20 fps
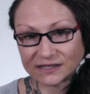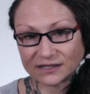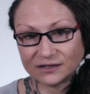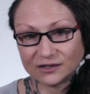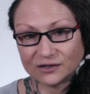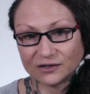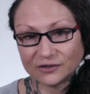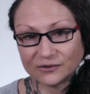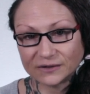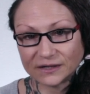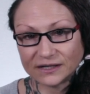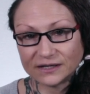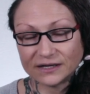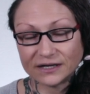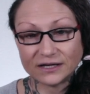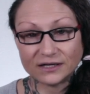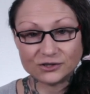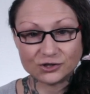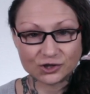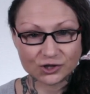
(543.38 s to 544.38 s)
included
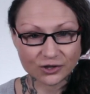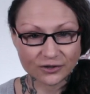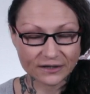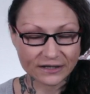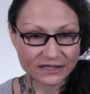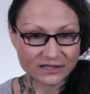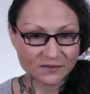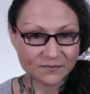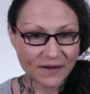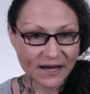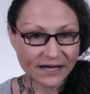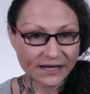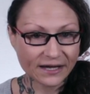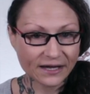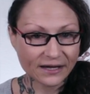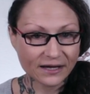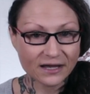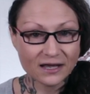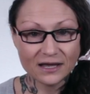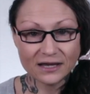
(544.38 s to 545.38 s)
injurious
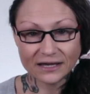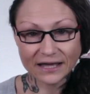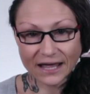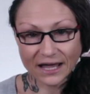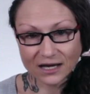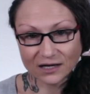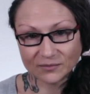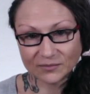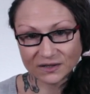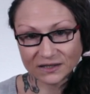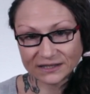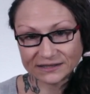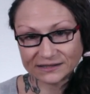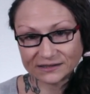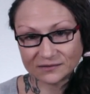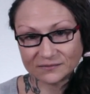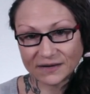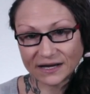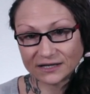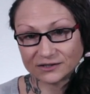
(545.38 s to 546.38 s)
pecking,
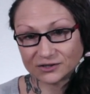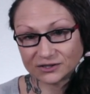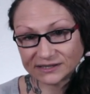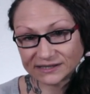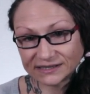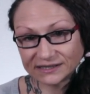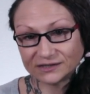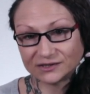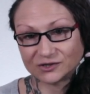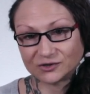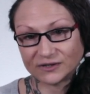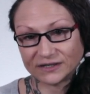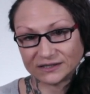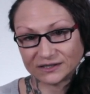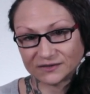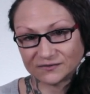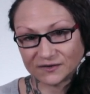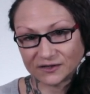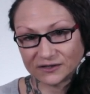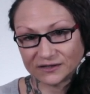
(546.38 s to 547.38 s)
cannibalism, and disease
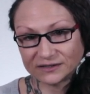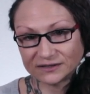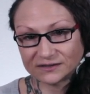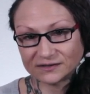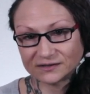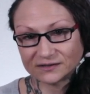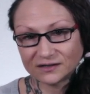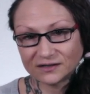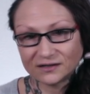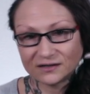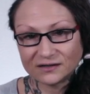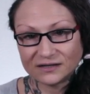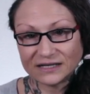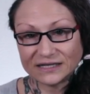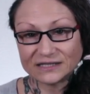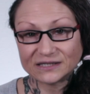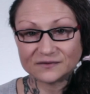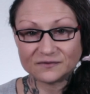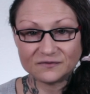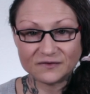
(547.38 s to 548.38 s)
transference.
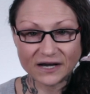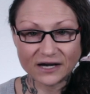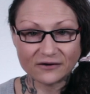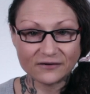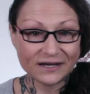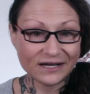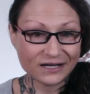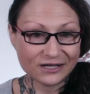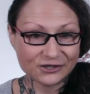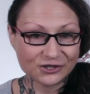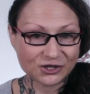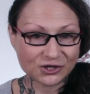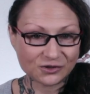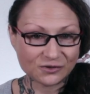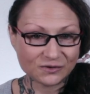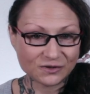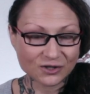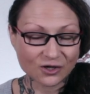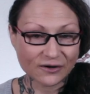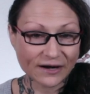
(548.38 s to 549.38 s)
These very
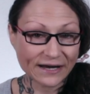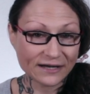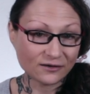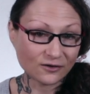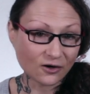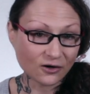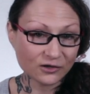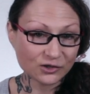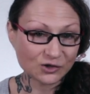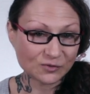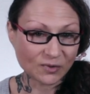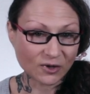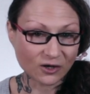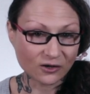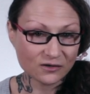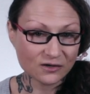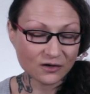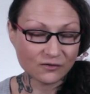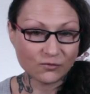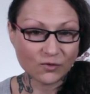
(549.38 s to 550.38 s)
issues are a large
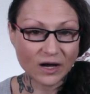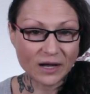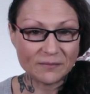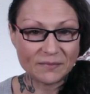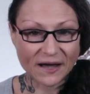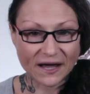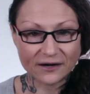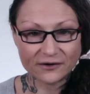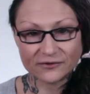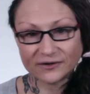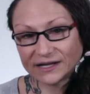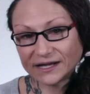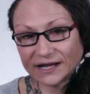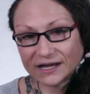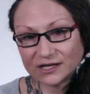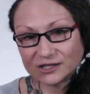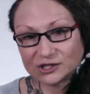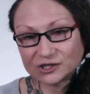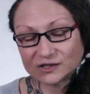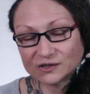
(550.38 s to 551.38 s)
part of why battery
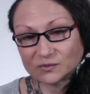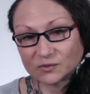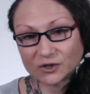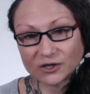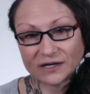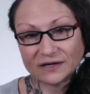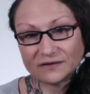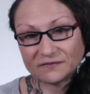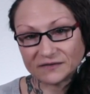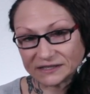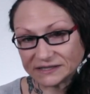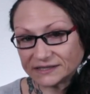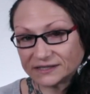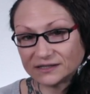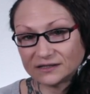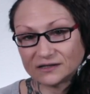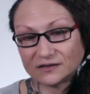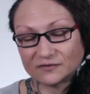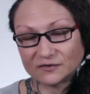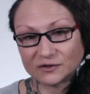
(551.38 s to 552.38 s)
cages were
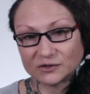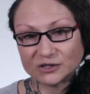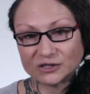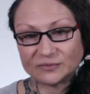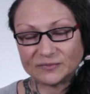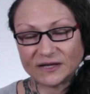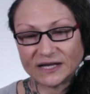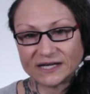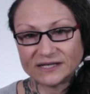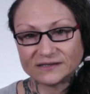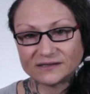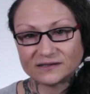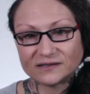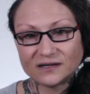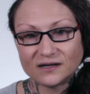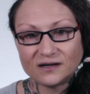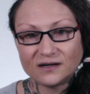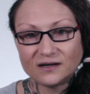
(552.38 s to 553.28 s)
invented in the first place.